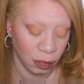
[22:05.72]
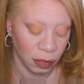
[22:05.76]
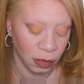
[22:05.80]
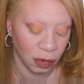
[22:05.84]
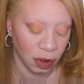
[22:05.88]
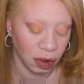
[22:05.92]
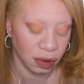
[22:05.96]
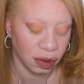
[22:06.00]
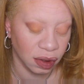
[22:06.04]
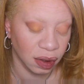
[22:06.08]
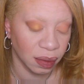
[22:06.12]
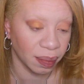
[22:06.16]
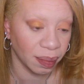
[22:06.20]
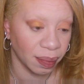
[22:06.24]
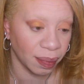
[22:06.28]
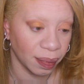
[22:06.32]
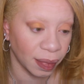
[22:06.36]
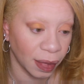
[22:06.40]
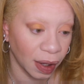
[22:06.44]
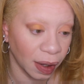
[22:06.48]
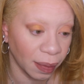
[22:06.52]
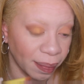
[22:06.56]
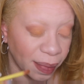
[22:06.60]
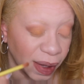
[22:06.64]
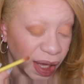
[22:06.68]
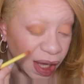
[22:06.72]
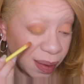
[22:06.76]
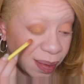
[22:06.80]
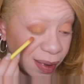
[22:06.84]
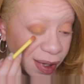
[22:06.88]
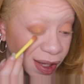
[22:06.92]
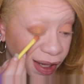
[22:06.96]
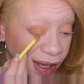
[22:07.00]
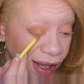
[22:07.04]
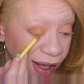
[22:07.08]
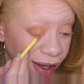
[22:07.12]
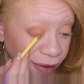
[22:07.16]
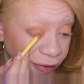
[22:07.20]
There's a
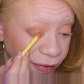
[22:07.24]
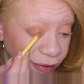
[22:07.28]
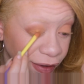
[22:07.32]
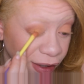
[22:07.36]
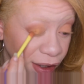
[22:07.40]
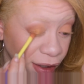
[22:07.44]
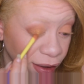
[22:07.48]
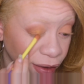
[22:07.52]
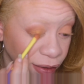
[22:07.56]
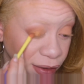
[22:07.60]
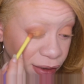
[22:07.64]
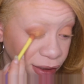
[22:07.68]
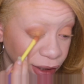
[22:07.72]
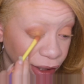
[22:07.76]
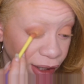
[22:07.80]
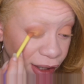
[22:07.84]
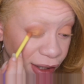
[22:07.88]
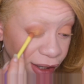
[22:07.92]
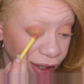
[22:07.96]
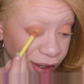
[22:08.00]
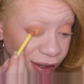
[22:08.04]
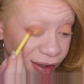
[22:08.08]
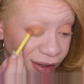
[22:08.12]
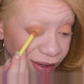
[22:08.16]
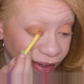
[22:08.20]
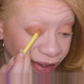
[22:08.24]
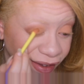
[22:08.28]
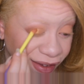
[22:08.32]
baby laughing outside.